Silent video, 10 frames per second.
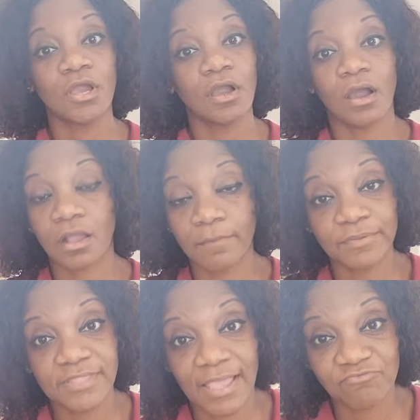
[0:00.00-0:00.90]
a couple of
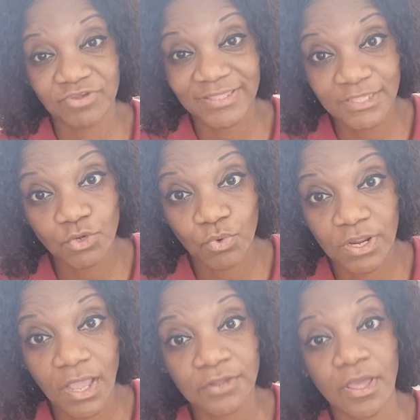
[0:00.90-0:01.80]
times when I didn't work
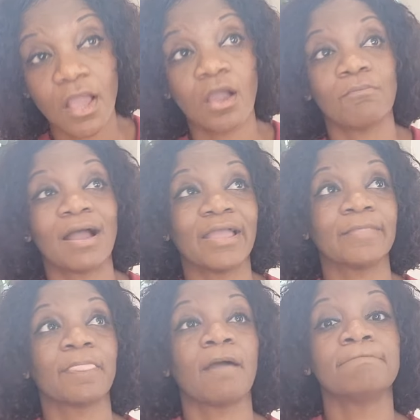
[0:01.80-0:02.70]
out, how my
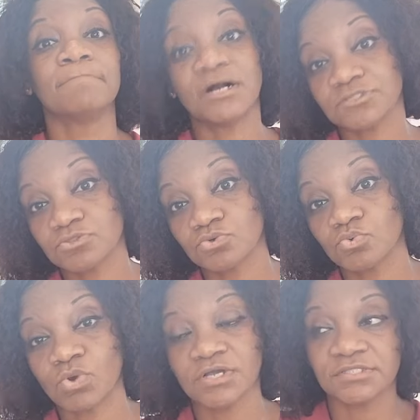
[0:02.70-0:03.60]
muscle
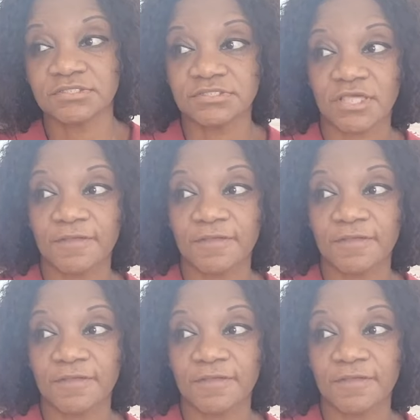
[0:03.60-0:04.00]
was